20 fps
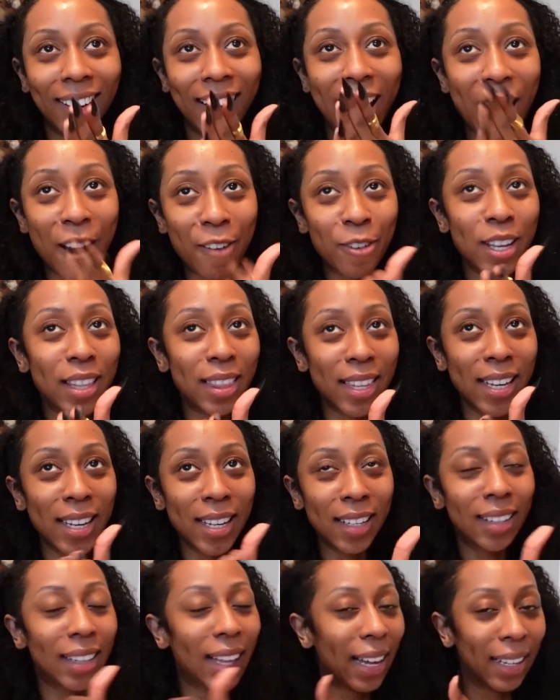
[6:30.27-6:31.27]

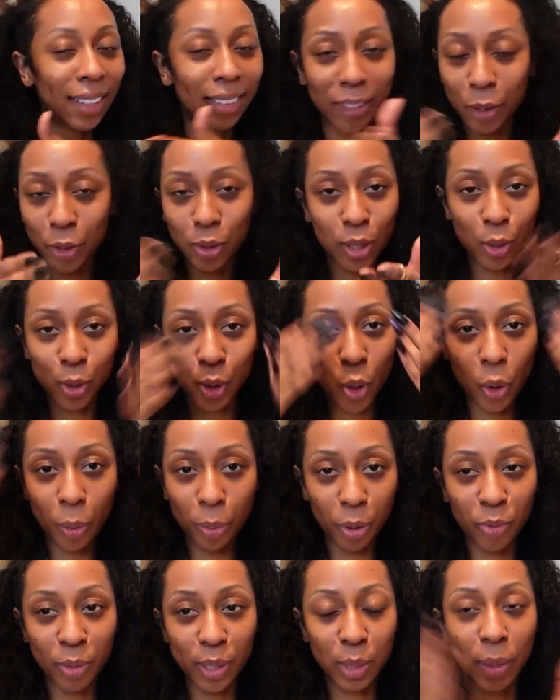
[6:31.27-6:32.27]
everything, like there's, there's no
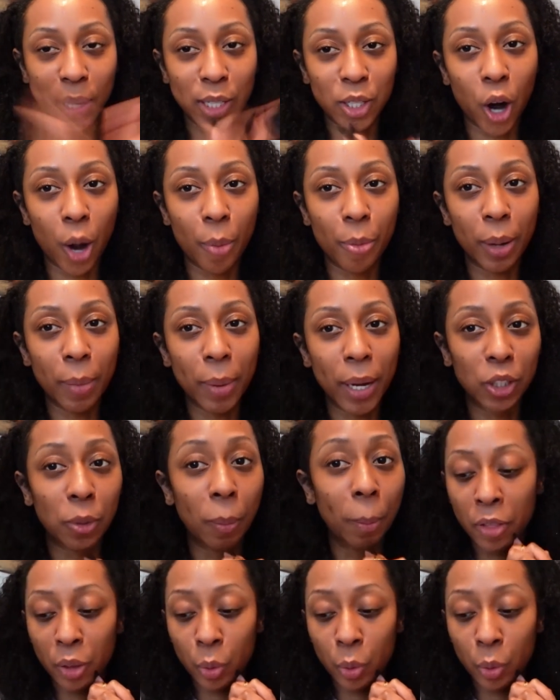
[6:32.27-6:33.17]
improvement to my scar pretty much.